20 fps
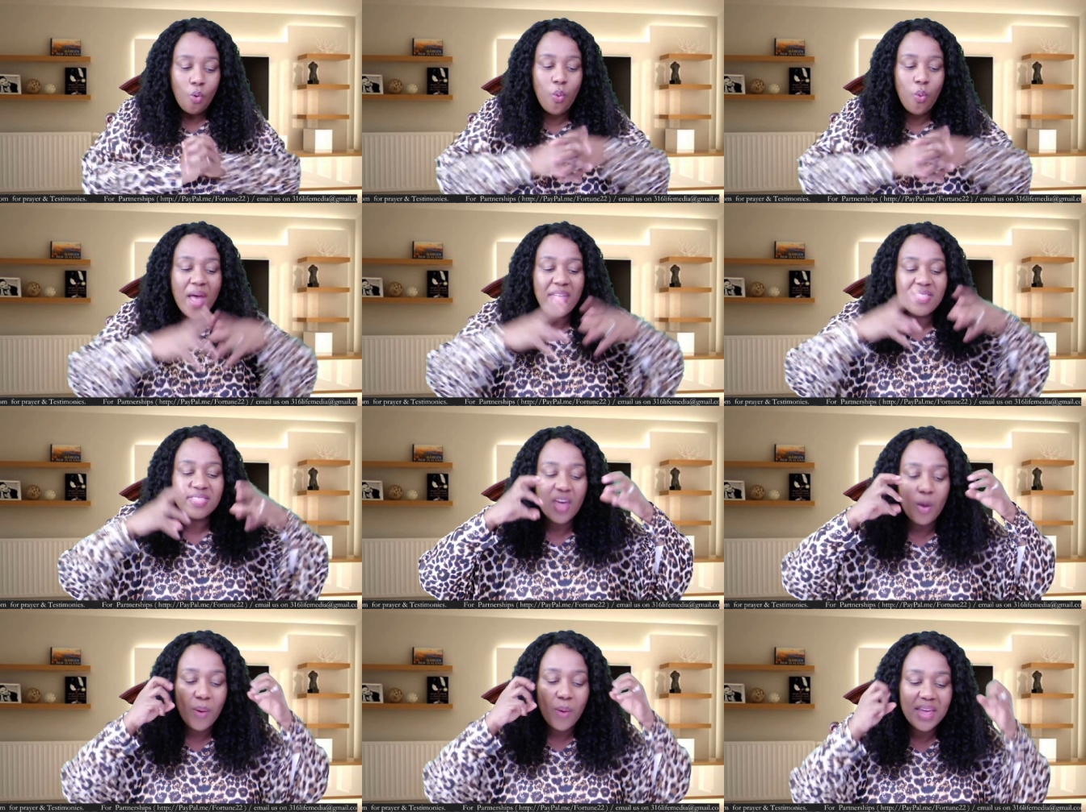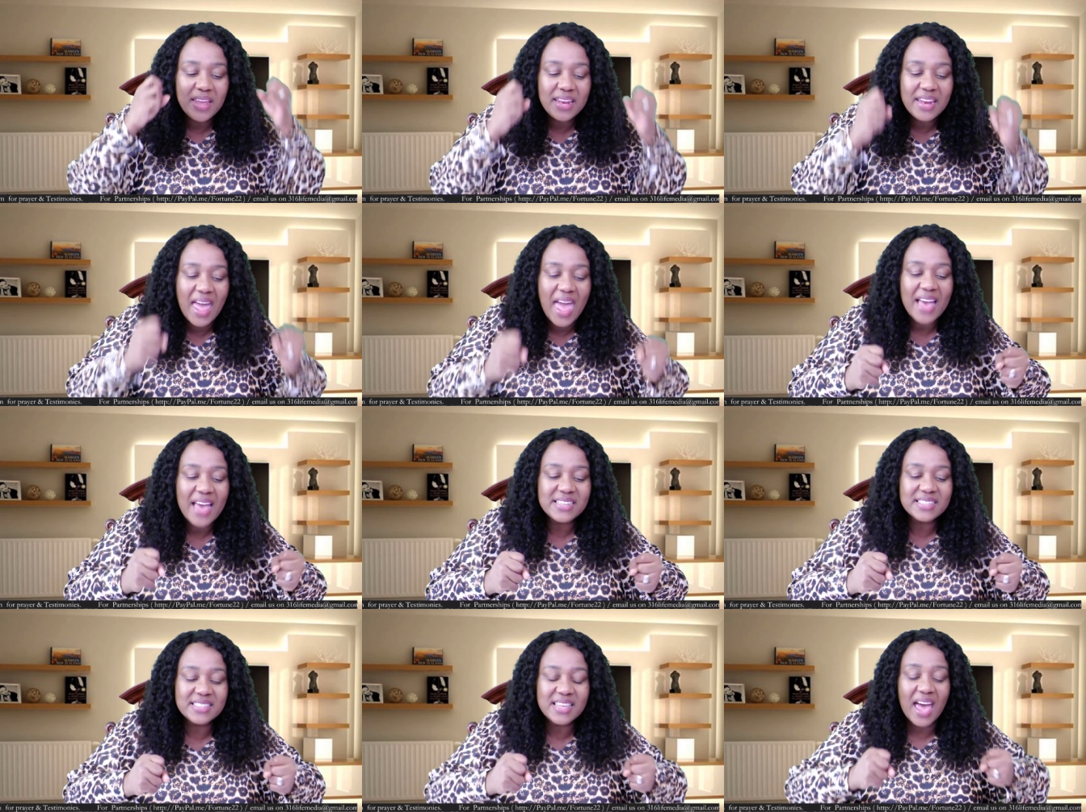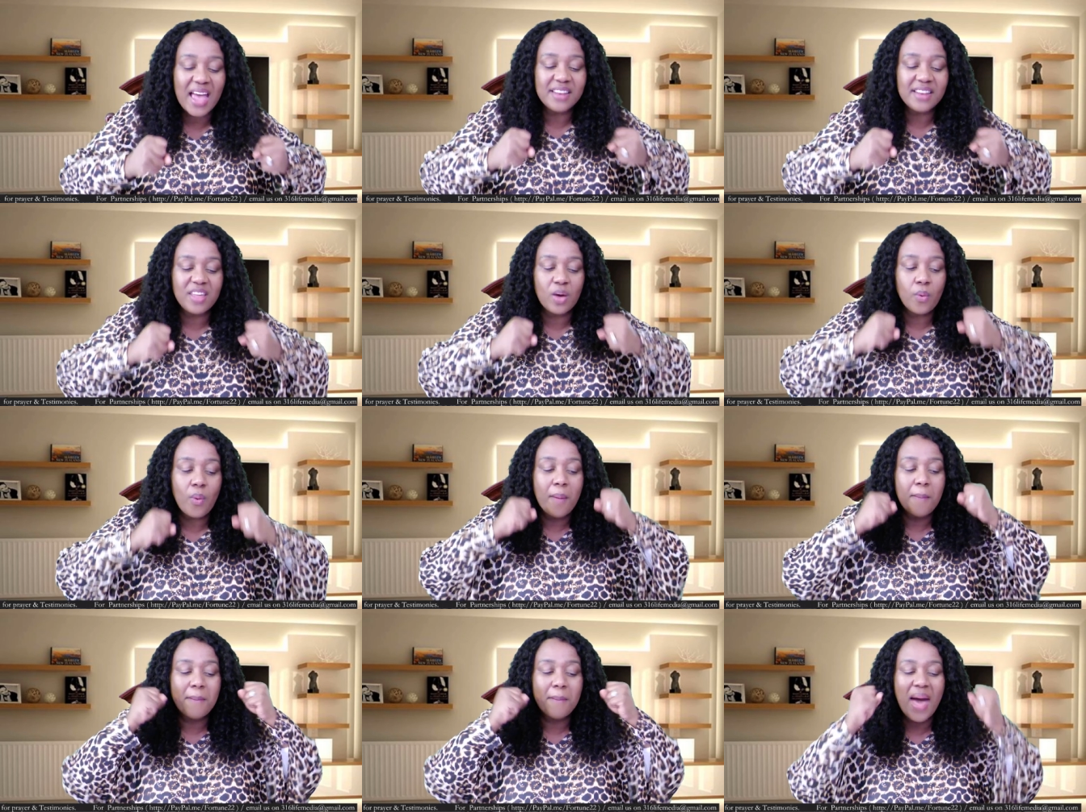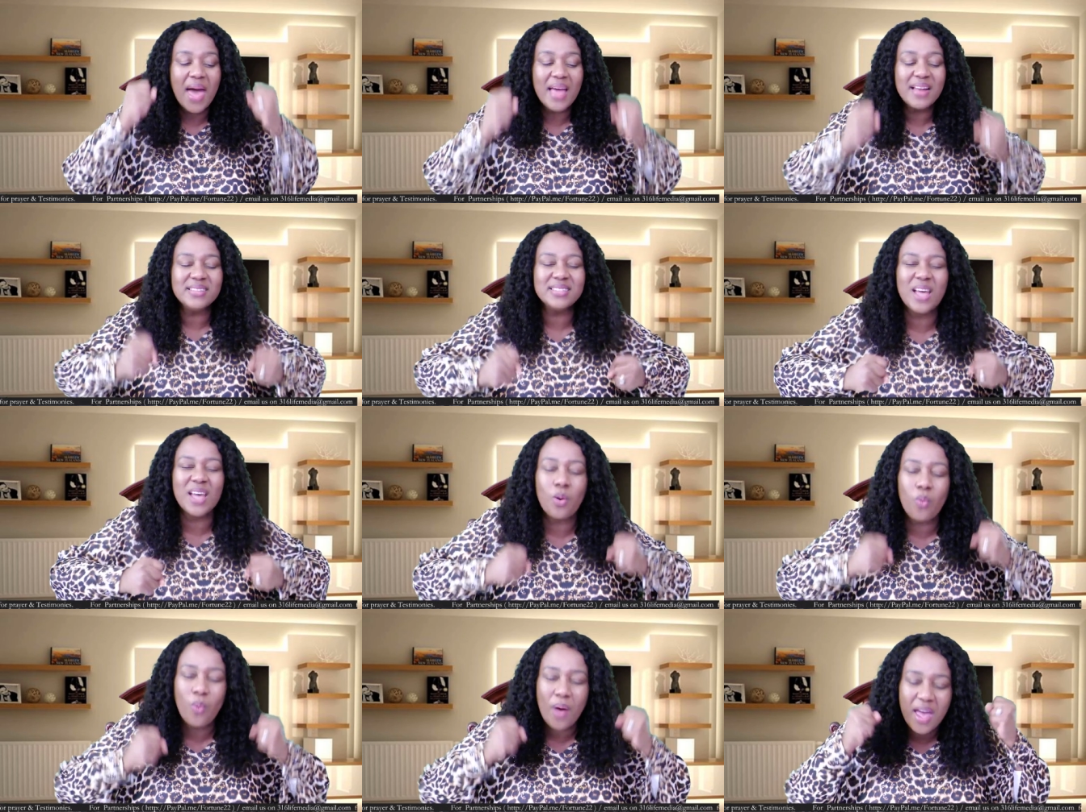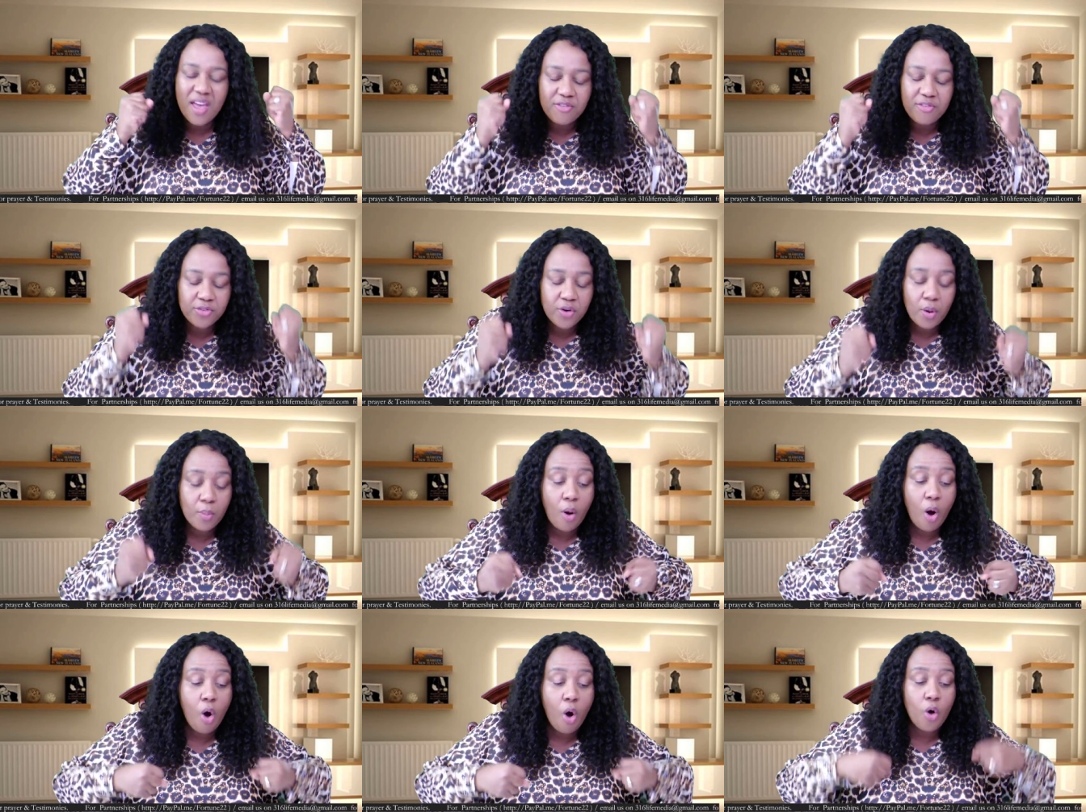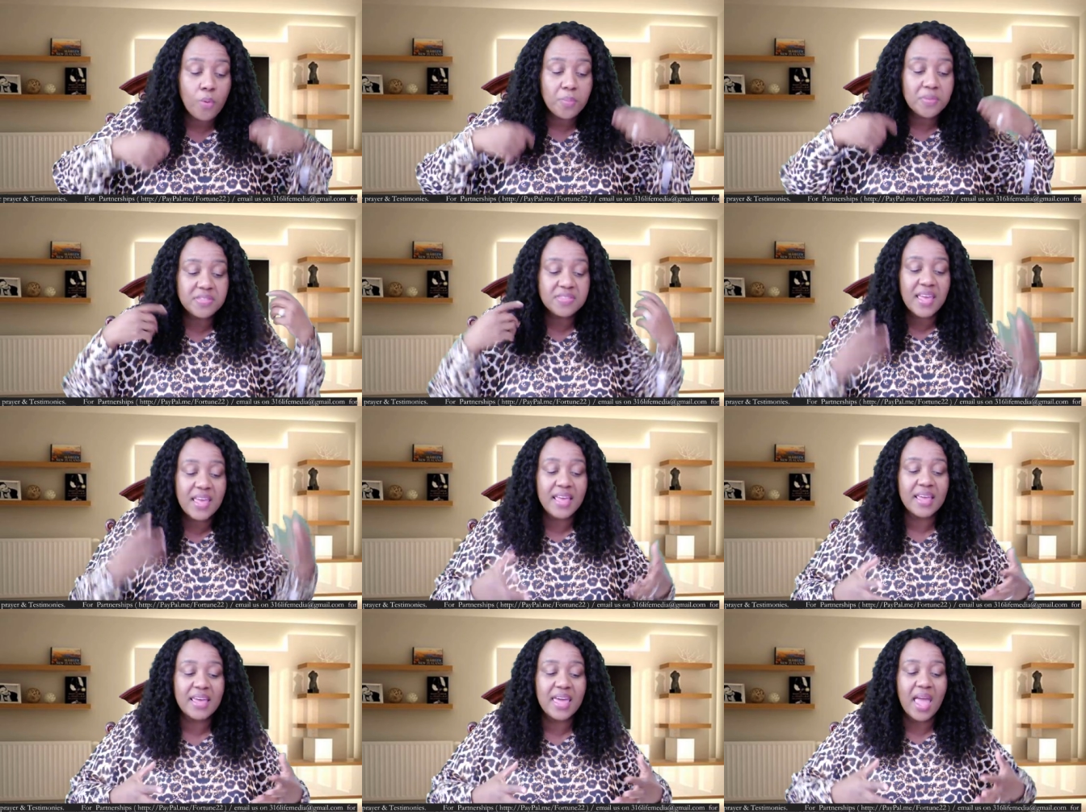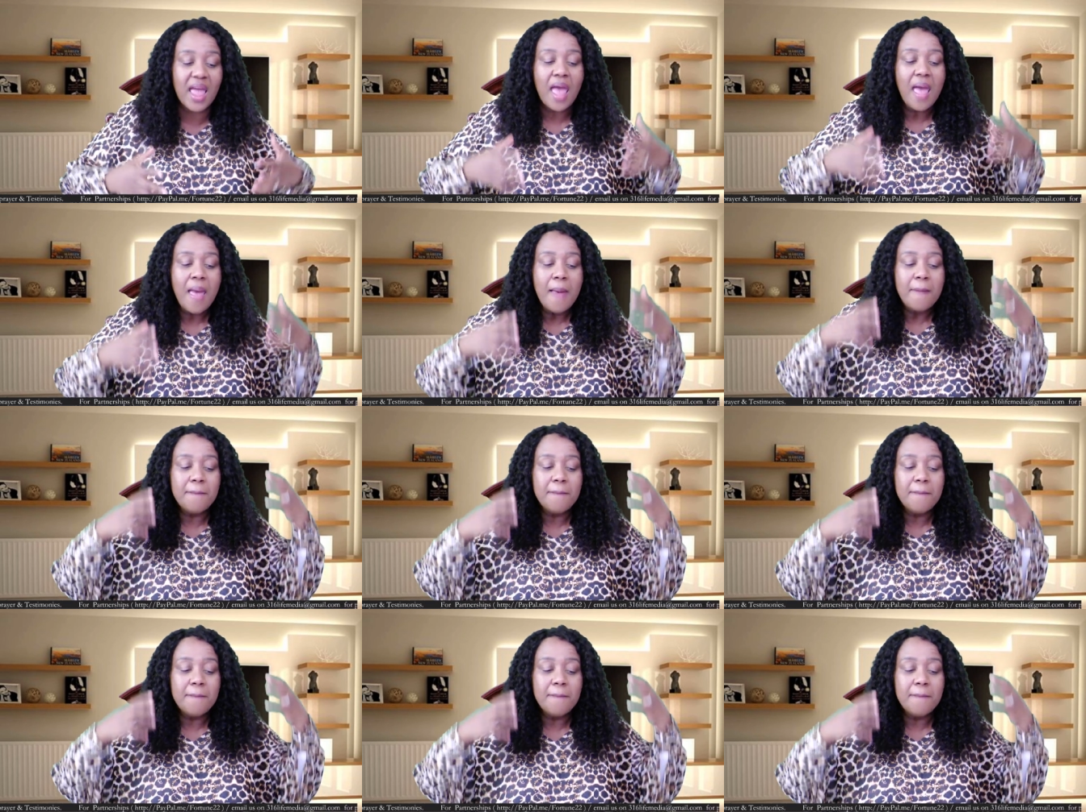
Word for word: When they were in exile, they were miles away from home, thinking,